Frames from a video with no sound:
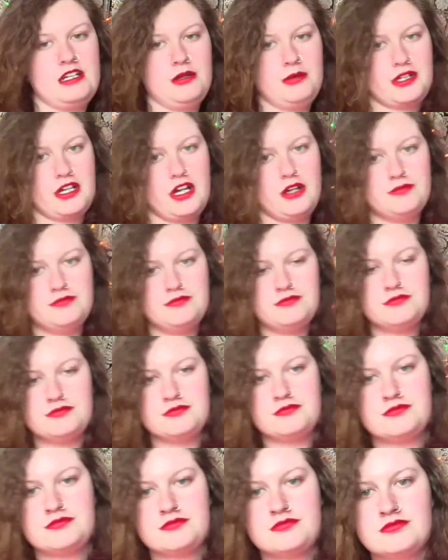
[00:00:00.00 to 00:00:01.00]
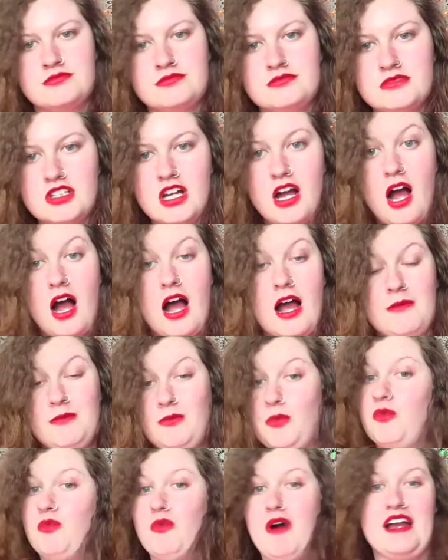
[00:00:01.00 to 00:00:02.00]
Here we go.
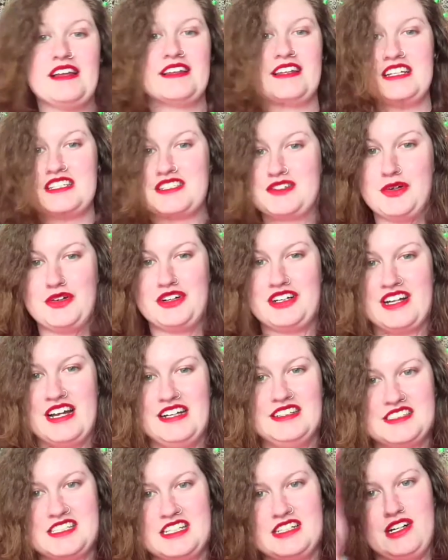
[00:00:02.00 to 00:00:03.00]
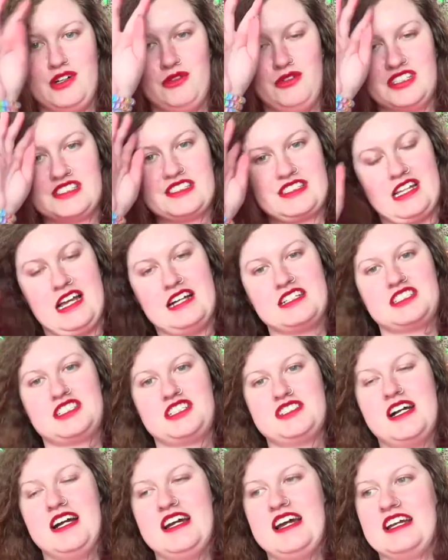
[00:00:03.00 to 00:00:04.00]
I'm way less organized than I was last
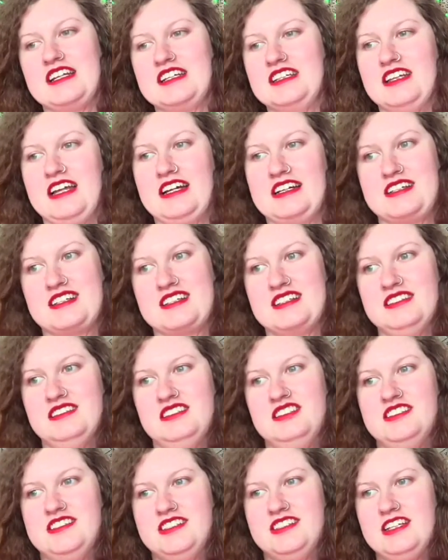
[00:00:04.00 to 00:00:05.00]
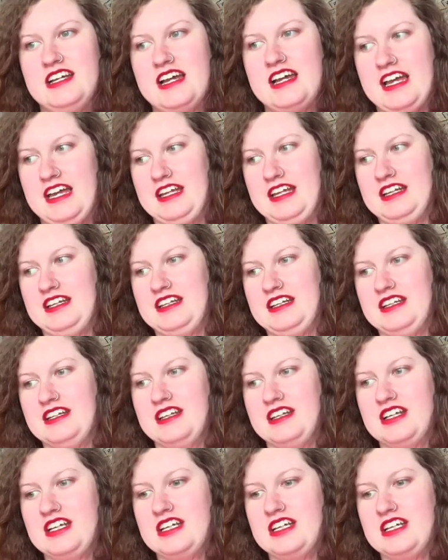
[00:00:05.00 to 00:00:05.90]
year. I had it like in